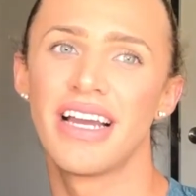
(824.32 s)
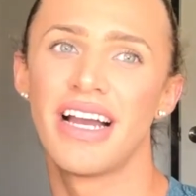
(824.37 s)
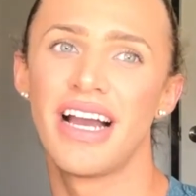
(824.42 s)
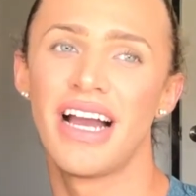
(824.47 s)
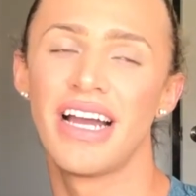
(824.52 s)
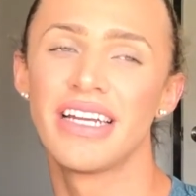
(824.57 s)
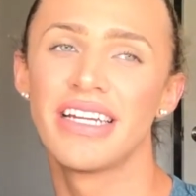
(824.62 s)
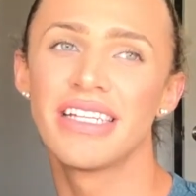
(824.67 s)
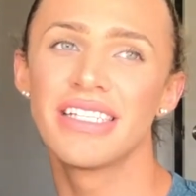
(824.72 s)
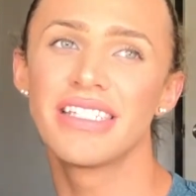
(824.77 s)

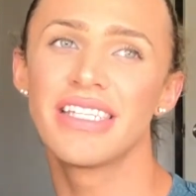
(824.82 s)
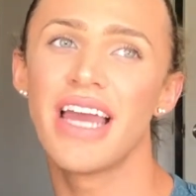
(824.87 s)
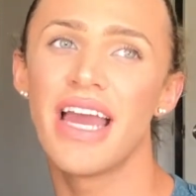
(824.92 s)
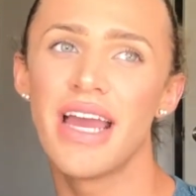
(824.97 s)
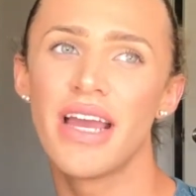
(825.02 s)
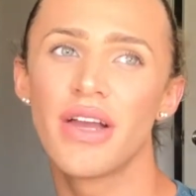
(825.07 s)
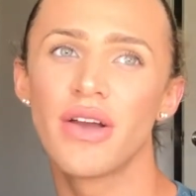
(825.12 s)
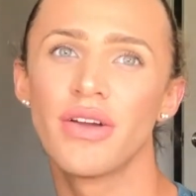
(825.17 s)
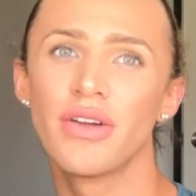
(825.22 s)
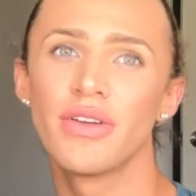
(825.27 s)
I just,
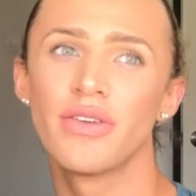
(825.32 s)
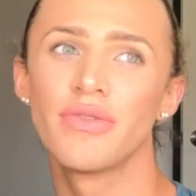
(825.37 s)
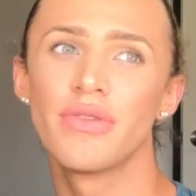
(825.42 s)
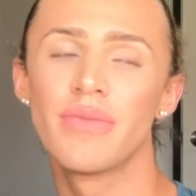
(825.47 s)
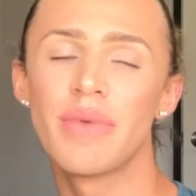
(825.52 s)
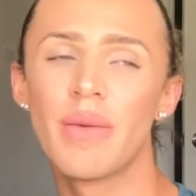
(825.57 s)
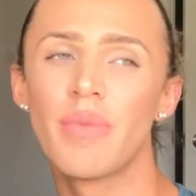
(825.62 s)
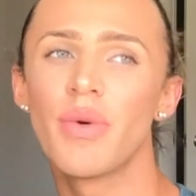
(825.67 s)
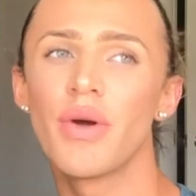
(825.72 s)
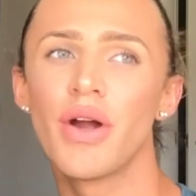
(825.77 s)
like,
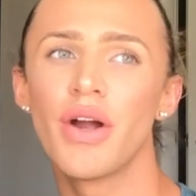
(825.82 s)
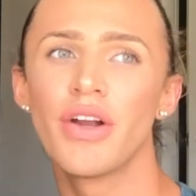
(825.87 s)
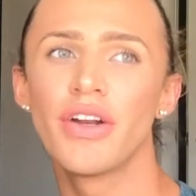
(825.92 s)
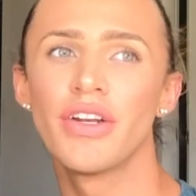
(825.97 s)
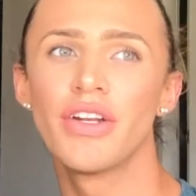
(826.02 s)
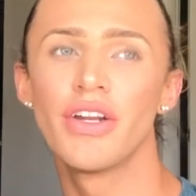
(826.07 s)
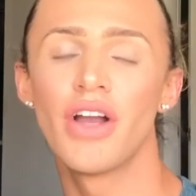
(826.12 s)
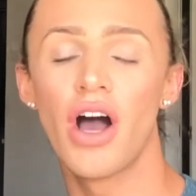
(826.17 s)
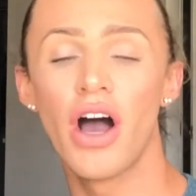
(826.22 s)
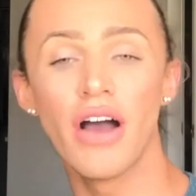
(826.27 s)
remember
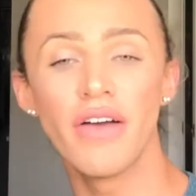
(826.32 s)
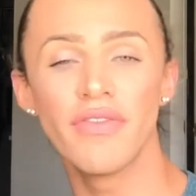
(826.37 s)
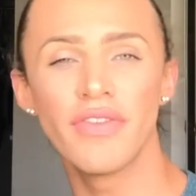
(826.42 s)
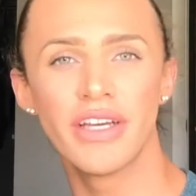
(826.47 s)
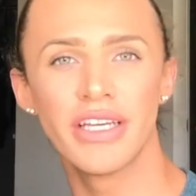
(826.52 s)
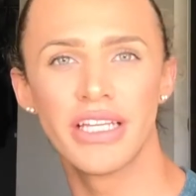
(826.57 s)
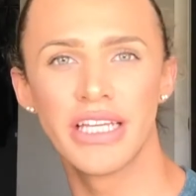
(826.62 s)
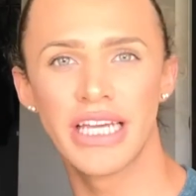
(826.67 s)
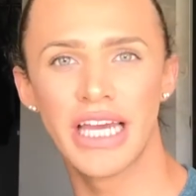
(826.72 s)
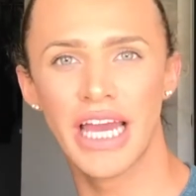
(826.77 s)
not
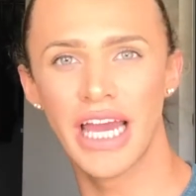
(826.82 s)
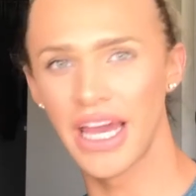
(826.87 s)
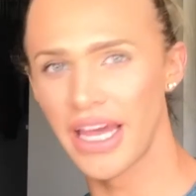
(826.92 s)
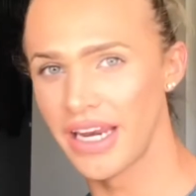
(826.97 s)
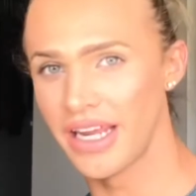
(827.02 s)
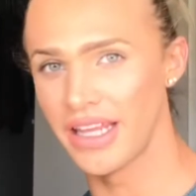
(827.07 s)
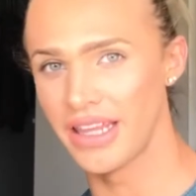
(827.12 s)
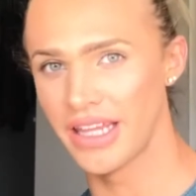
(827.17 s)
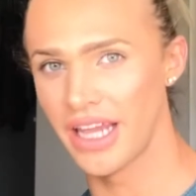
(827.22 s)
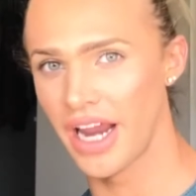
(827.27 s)
feeling
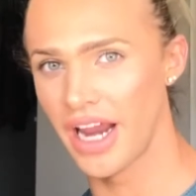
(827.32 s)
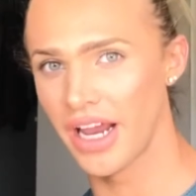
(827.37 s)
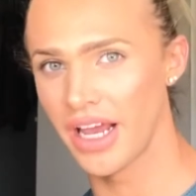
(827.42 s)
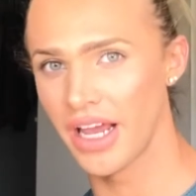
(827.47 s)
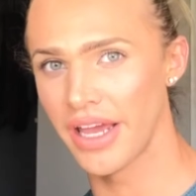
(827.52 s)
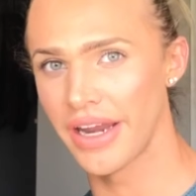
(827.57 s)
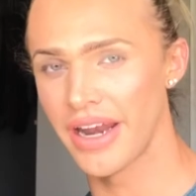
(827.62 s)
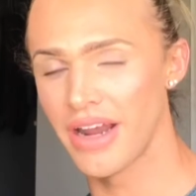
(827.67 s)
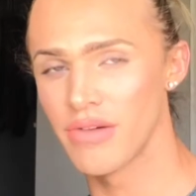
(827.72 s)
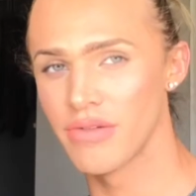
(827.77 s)
anything.
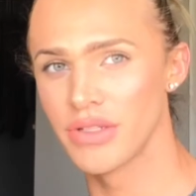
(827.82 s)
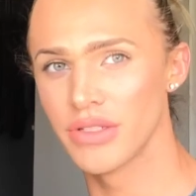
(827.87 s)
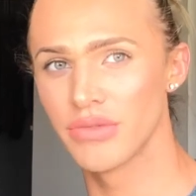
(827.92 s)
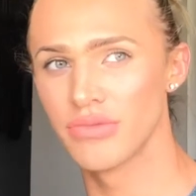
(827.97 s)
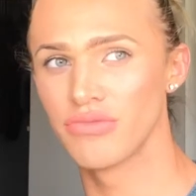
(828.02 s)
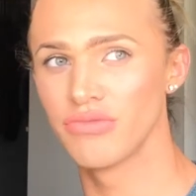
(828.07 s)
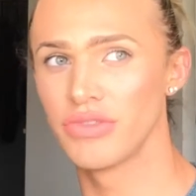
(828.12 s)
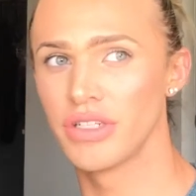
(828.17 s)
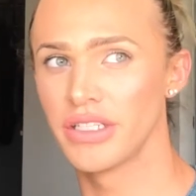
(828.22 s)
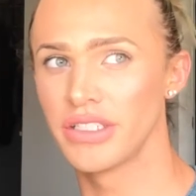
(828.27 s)
And I was
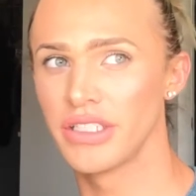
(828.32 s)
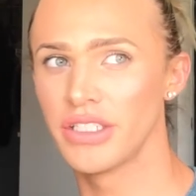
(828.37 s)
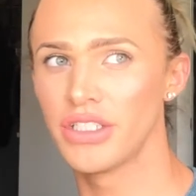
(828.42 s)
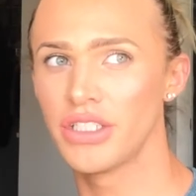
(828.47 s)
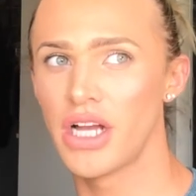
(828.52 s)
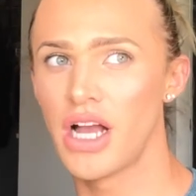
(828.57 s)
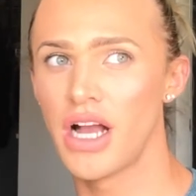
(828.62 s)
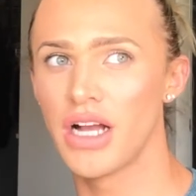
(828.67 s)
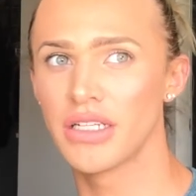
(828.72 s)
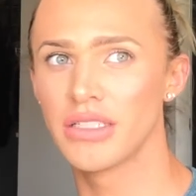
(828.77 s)
really
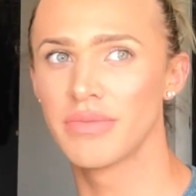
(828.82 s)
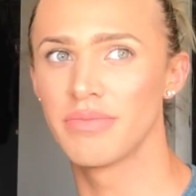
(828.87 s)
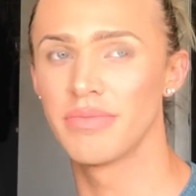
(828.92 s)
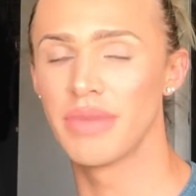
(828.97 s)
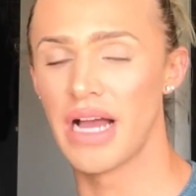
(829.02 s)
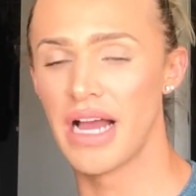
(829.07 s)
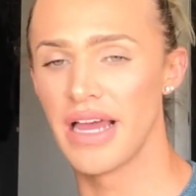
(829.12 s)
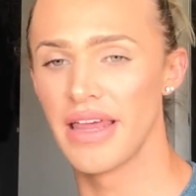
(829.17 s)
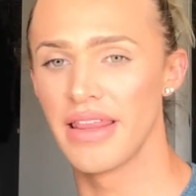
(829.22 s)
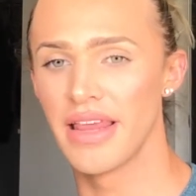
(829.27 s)
shocked
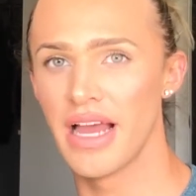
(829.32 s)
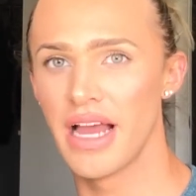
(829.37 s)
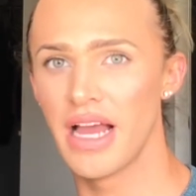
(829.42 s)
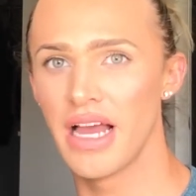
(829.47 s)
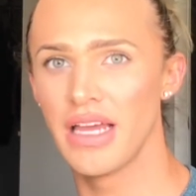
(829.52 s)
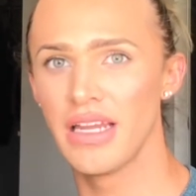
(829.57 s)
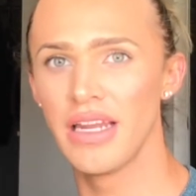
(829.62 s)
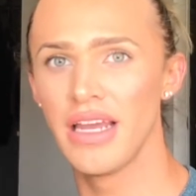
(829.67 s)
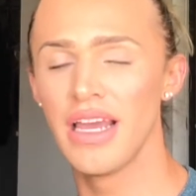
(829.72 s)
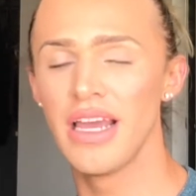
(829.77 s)
by
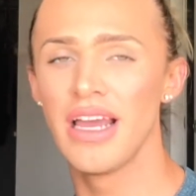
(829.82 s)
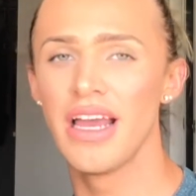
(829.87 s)
that.